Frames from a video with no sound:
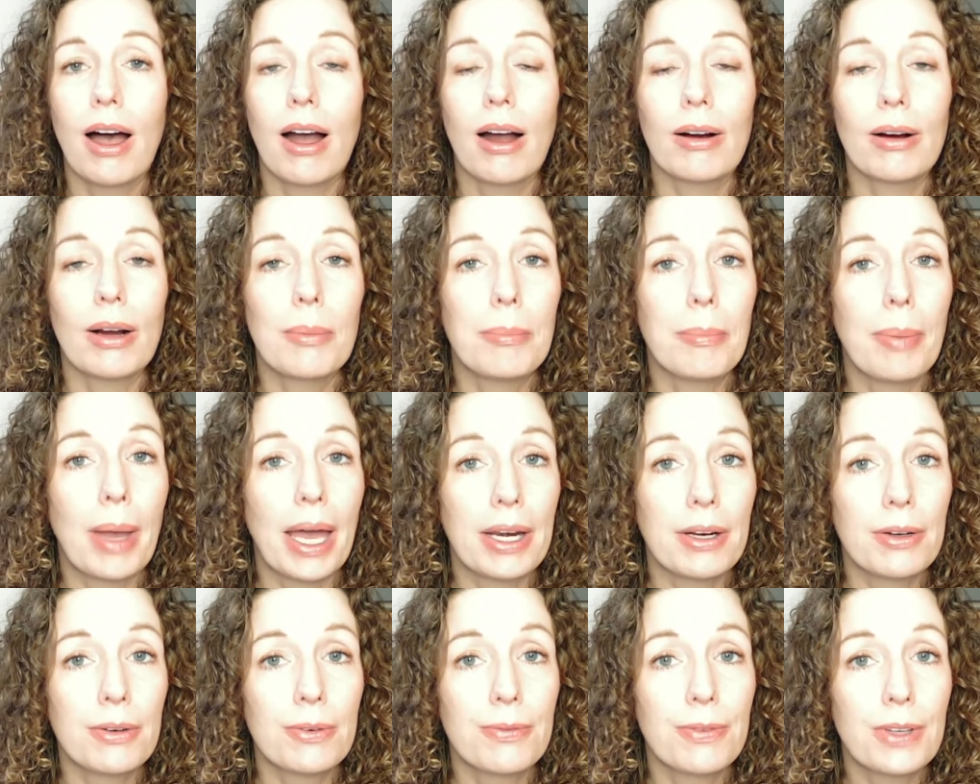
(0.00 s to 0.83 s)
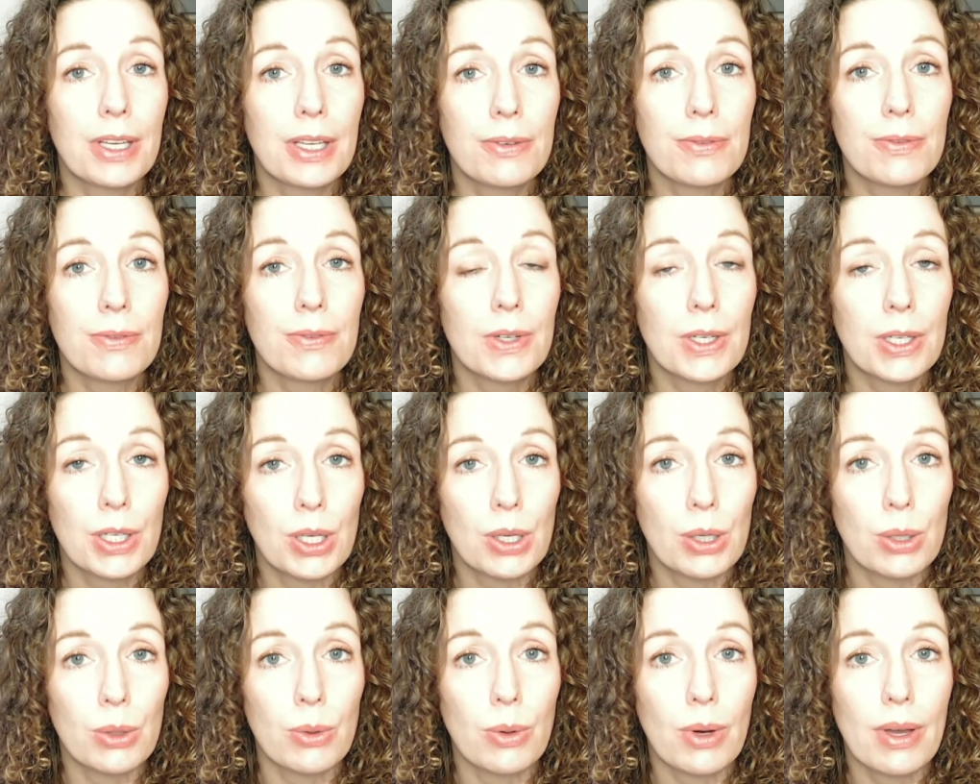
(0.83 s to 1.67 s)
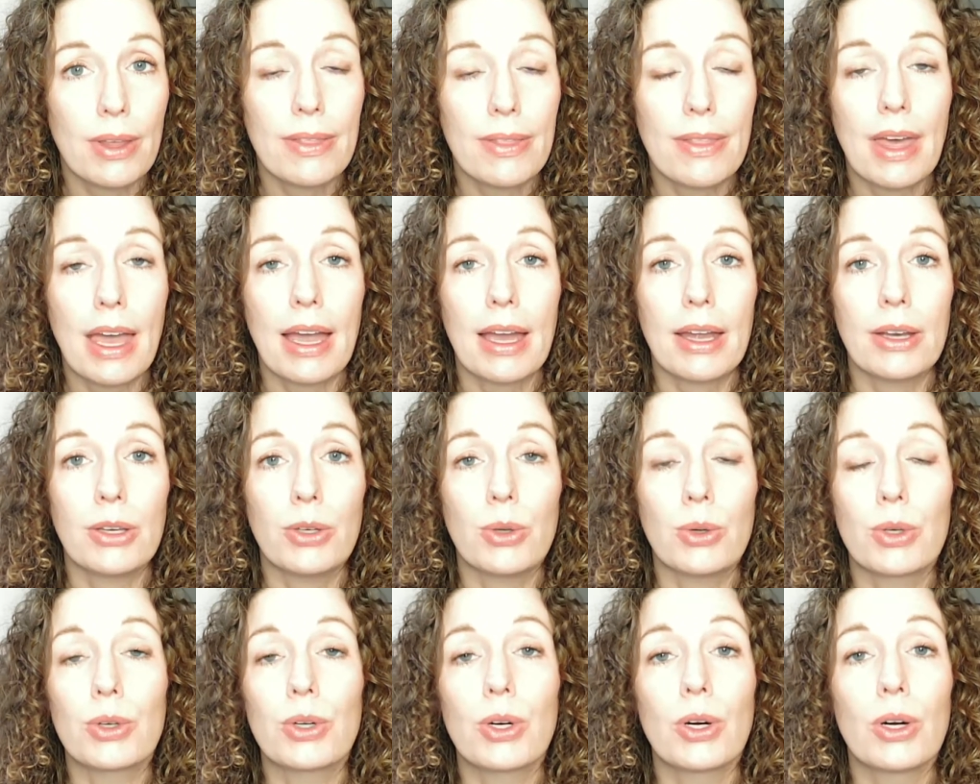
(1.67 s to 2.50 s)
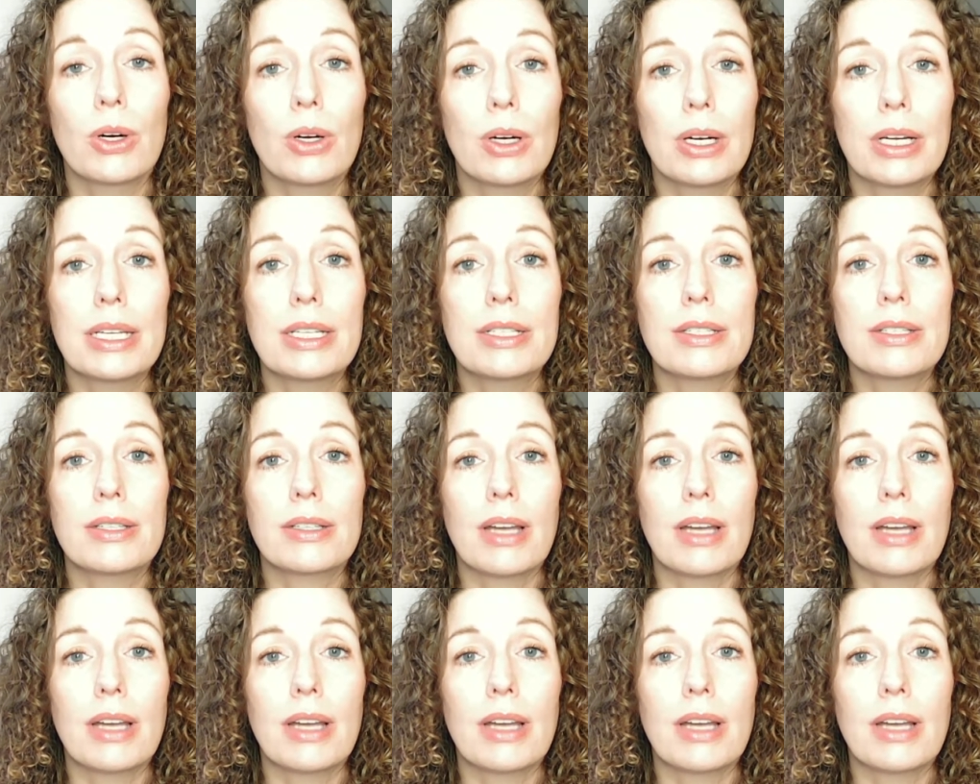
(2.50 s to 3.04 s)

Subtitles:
are a better fit for you than your current